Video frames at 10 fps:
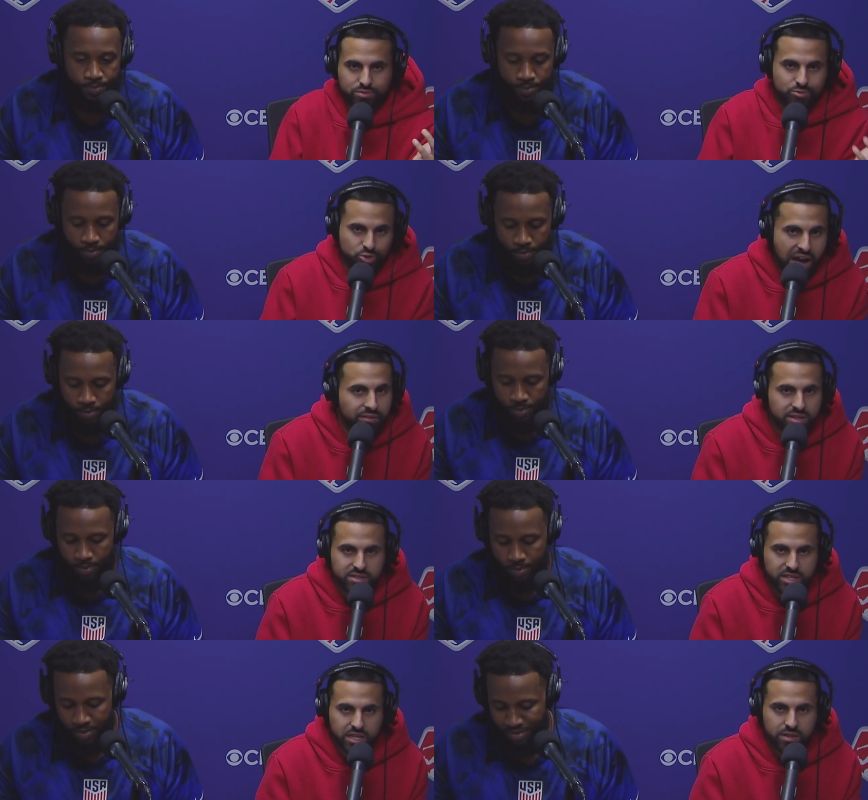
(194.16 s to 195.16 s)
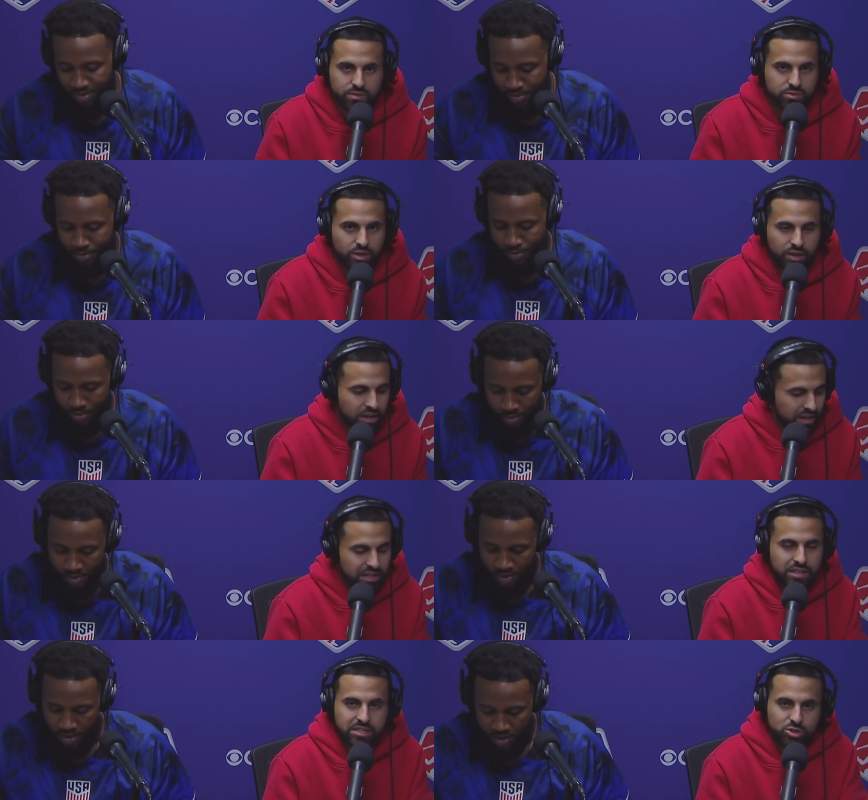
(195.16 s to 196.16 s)
Speaker 1: traveling teams. Mm-hmm.
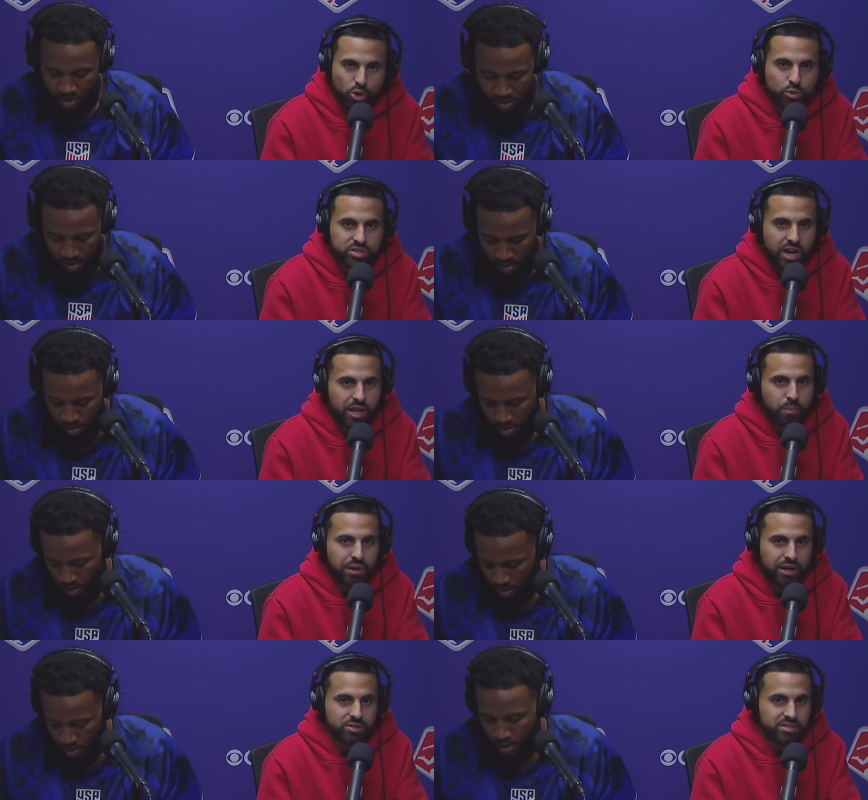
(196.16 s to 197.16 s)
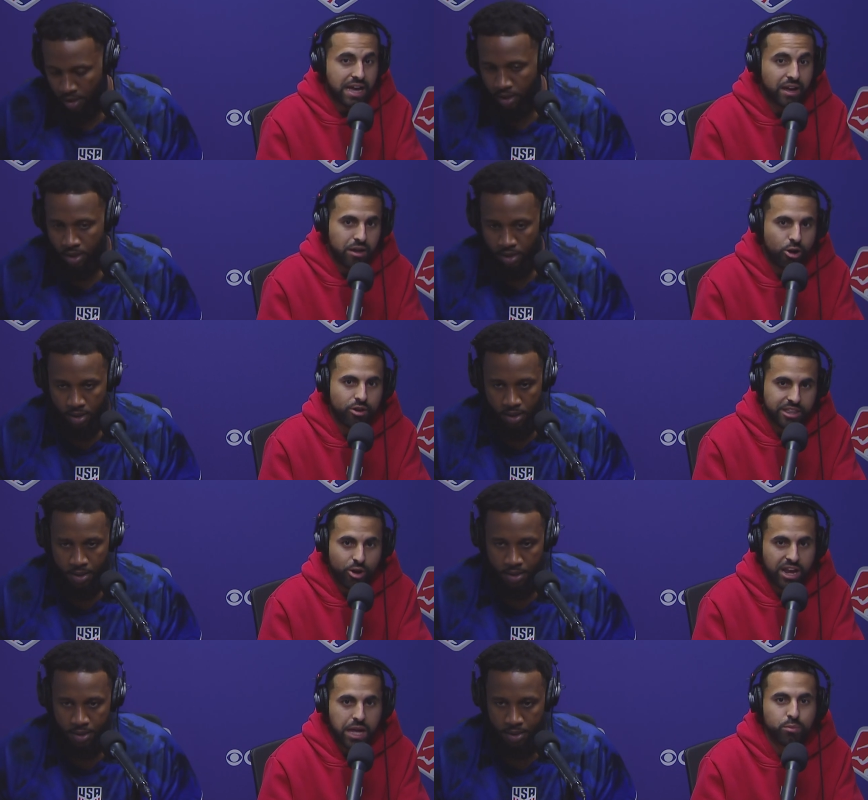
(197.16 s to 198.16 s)
it, it's those kind of players that, that are
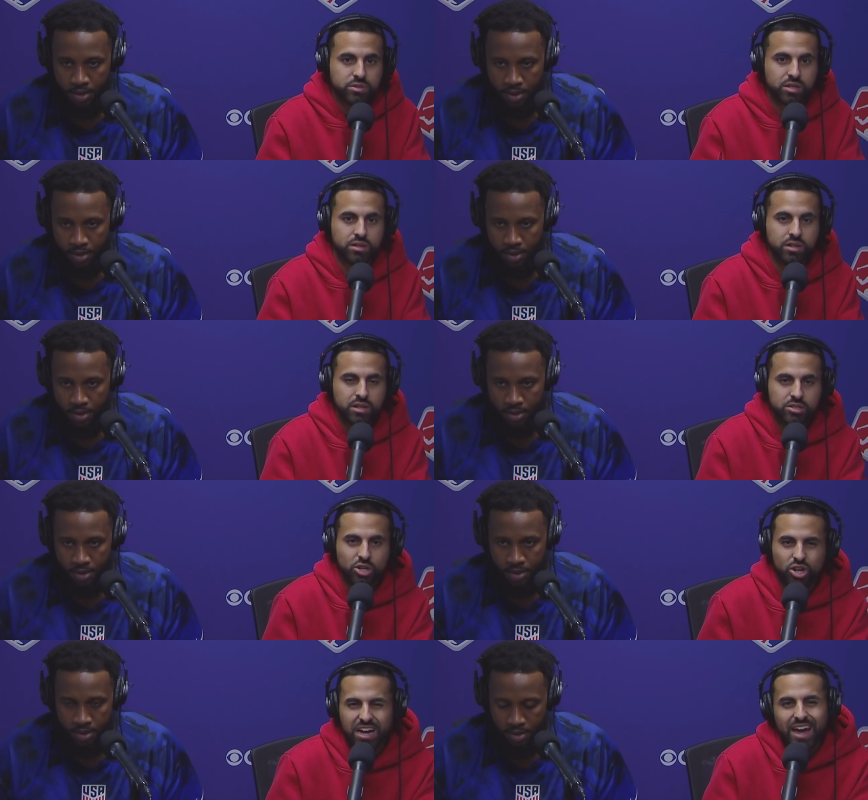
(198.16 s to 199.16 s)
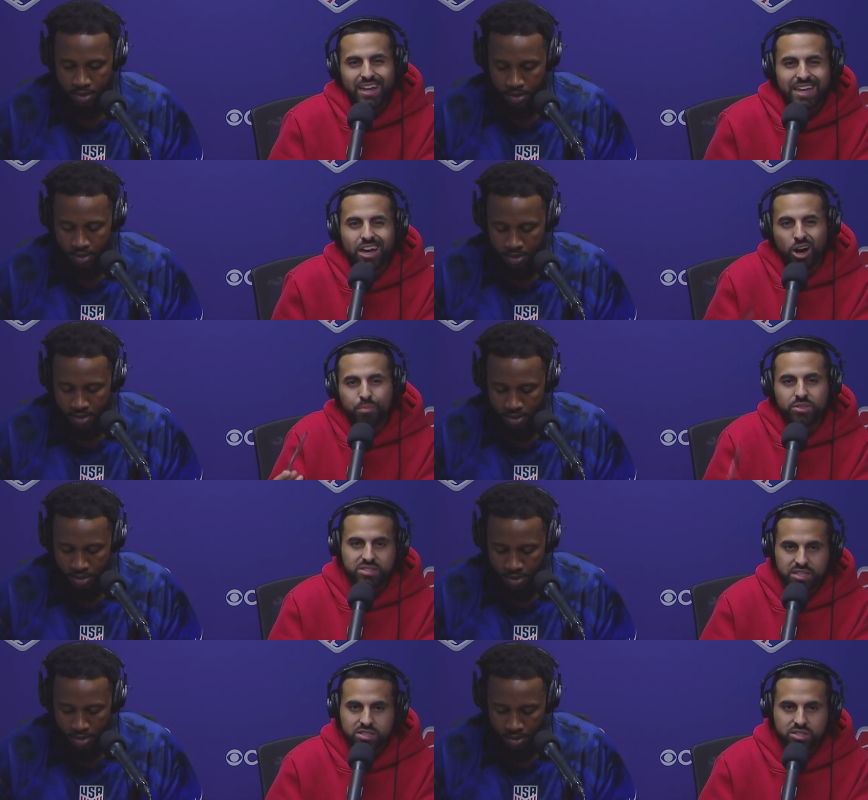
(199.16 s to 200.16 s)
able to, to kind of get up the
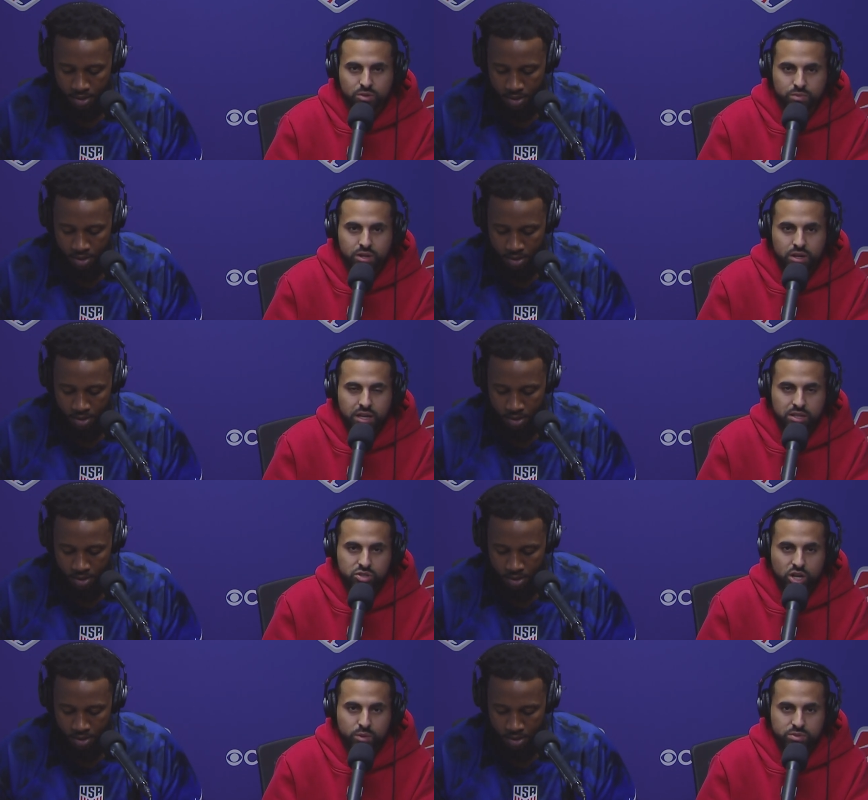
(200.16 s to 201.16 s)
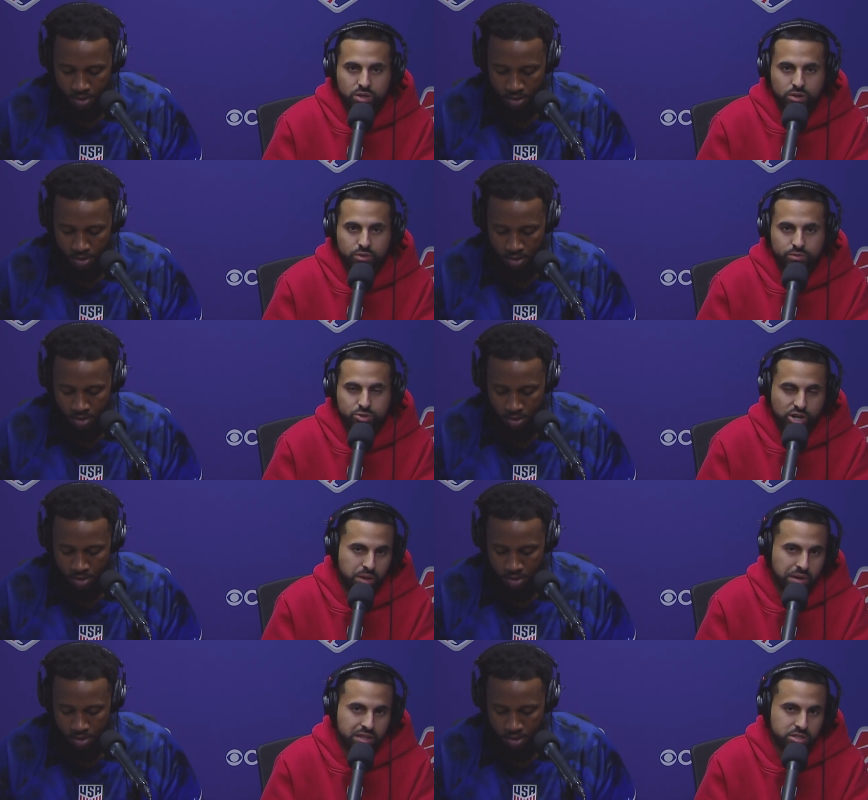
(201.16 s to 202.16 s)
system in terms of trying to
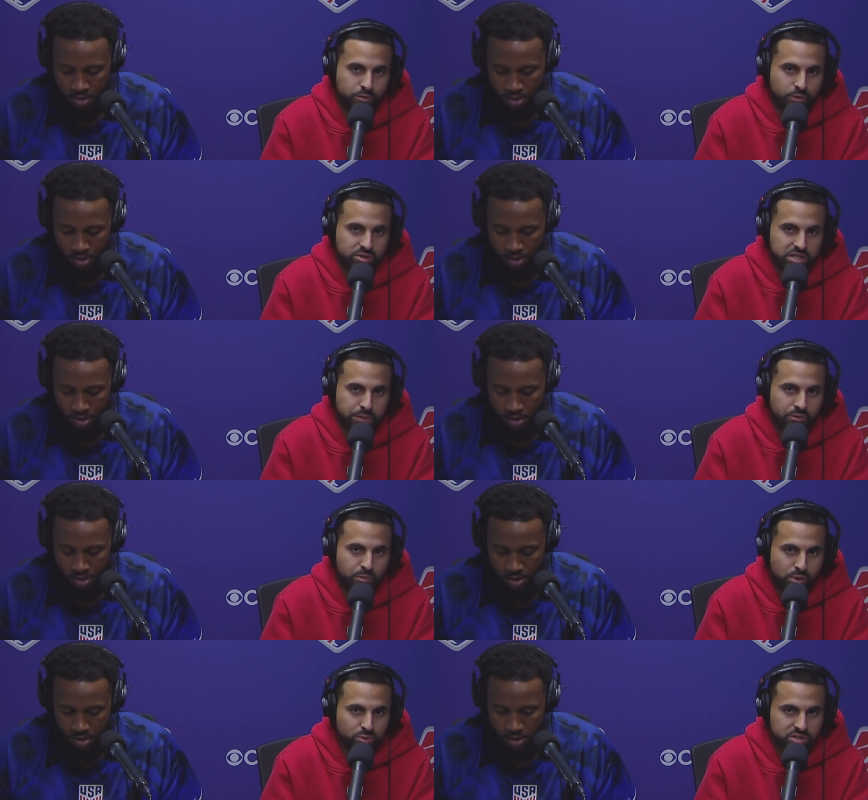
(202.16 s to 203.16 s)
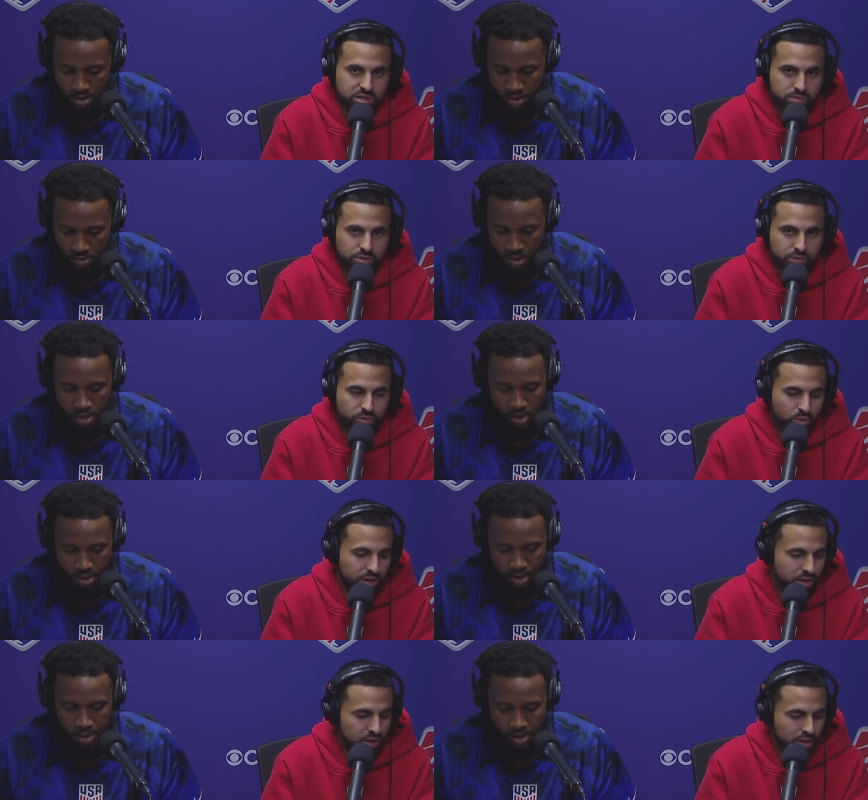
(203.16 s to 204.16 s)
make it to the first team of a pro team. You yeah, feel me?
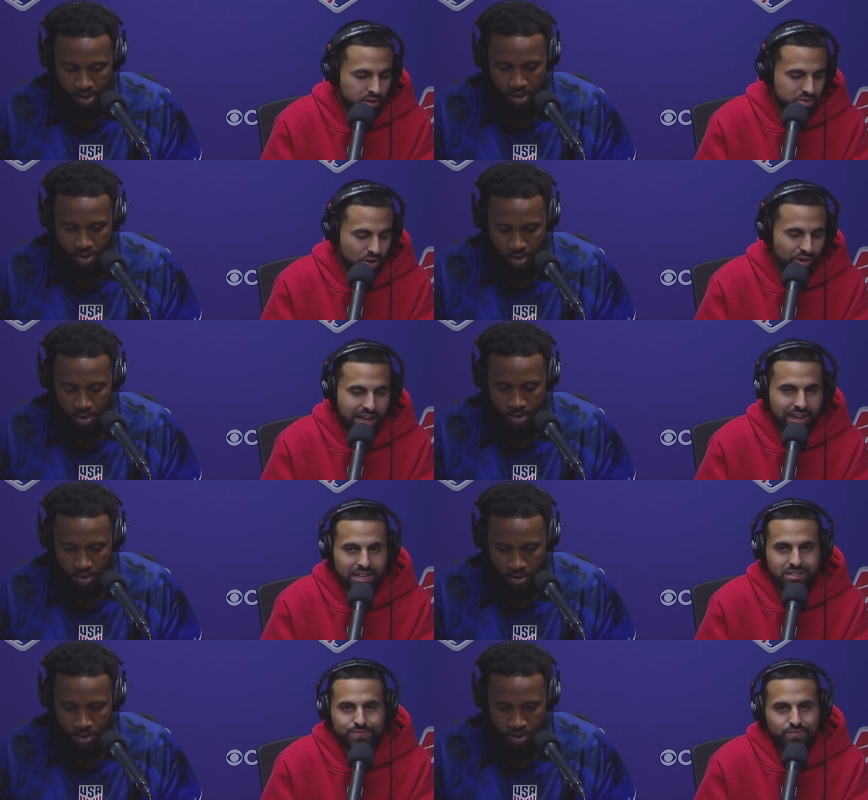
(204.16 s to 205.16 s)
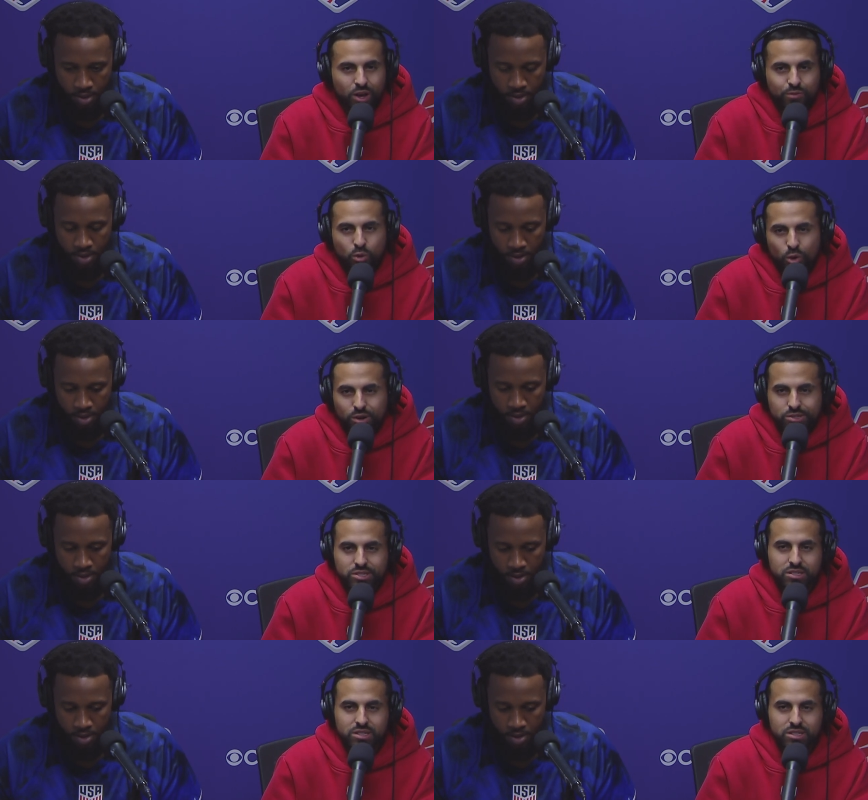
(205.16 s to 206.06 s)
Yeah, yeah. So, like, it, of course,